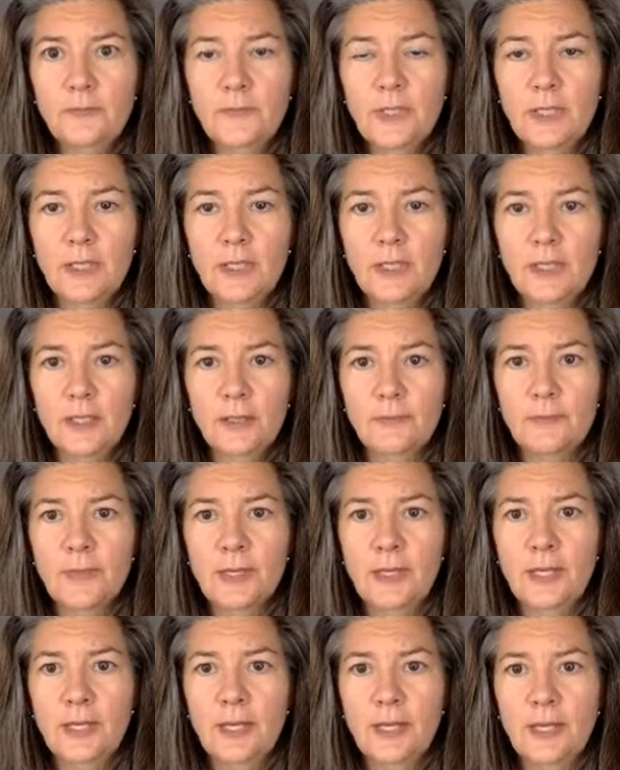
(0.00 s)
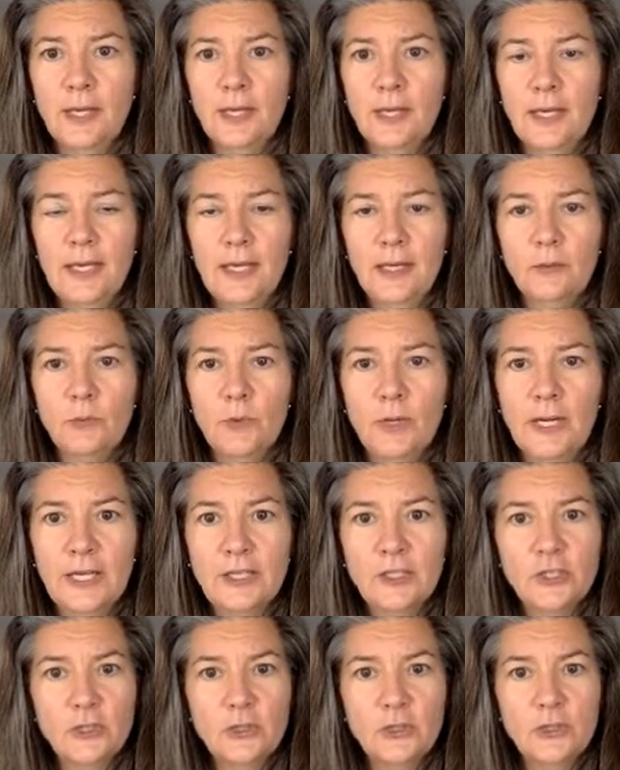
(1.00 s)
Um, and when
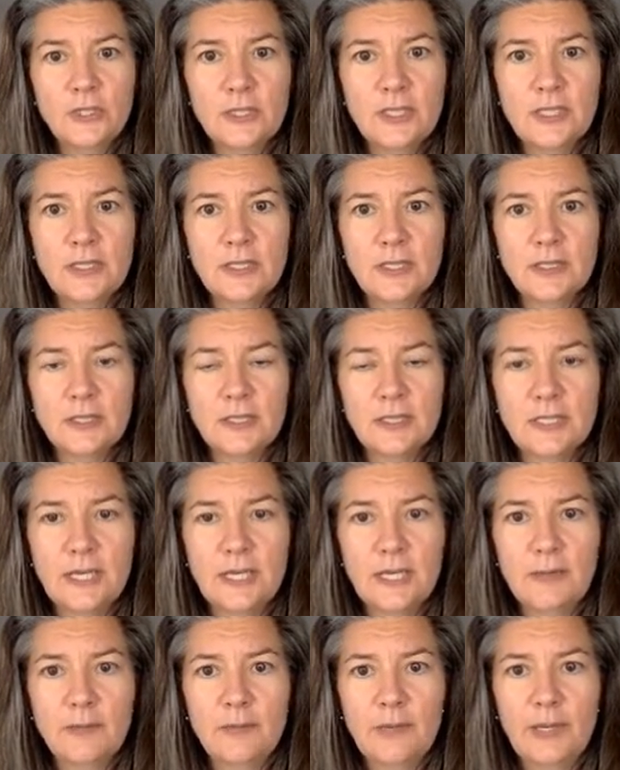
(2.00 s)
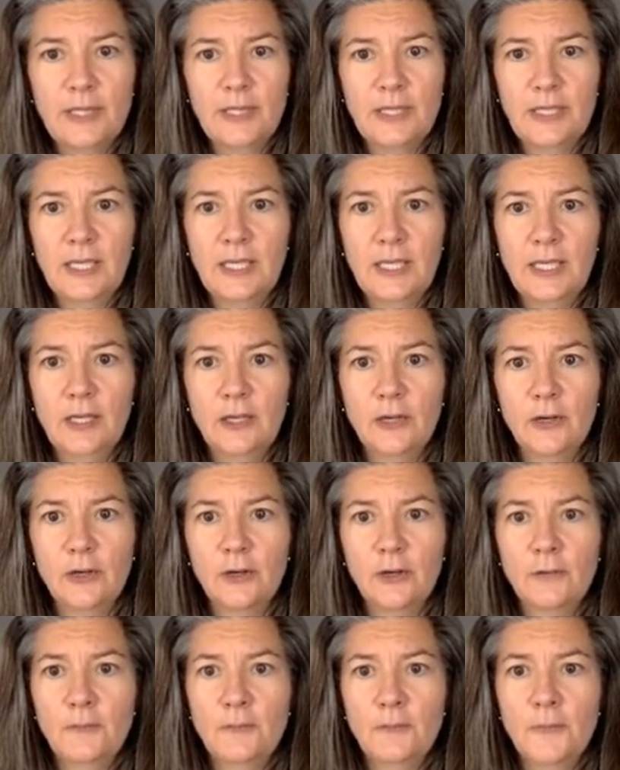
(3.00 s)
I choose this Cite button
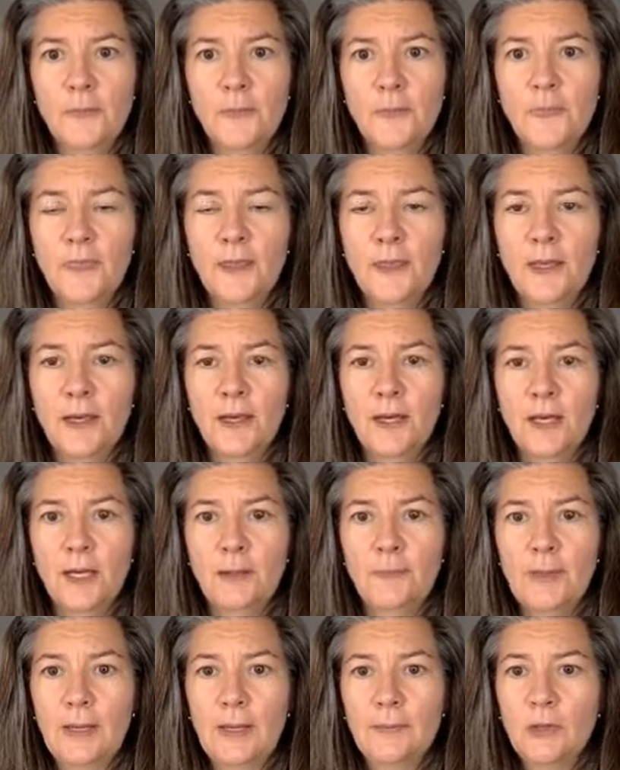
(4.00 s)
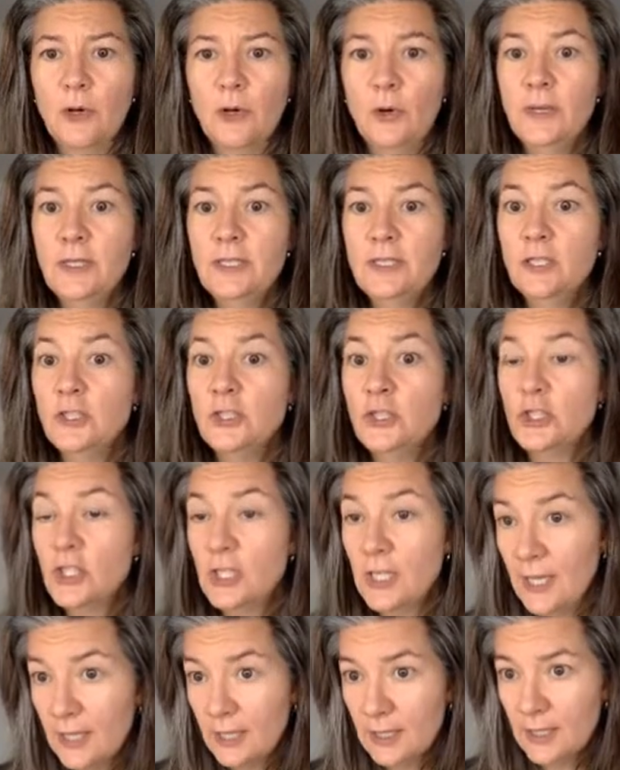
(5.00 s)
here, I'm going to
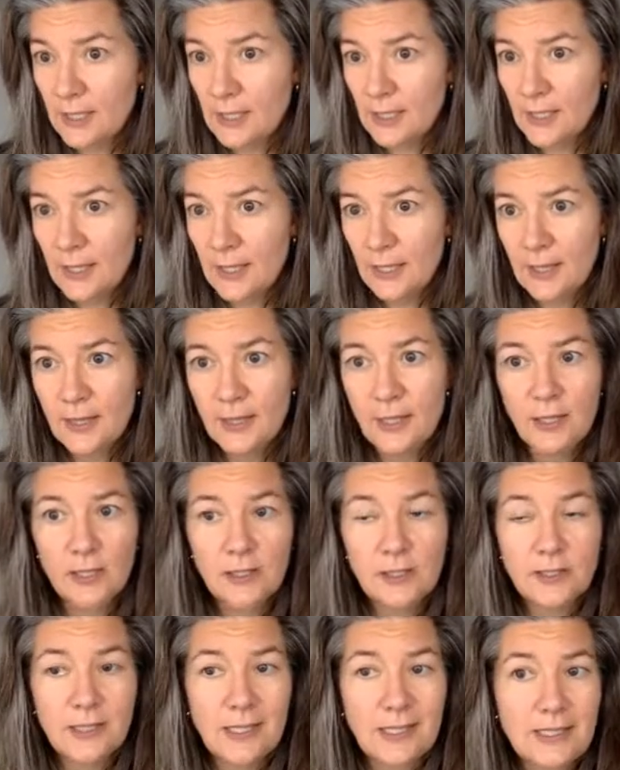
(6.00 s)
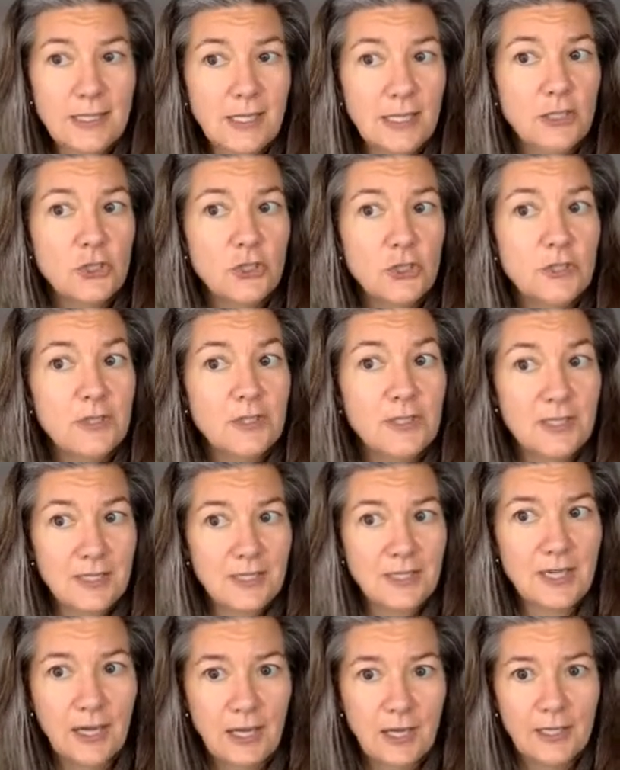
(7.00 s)
check the citation
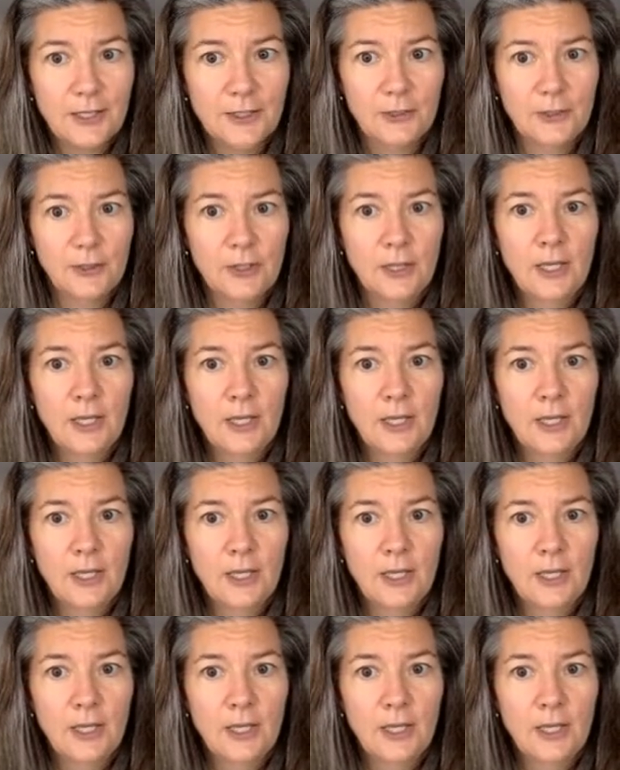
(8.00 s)
style.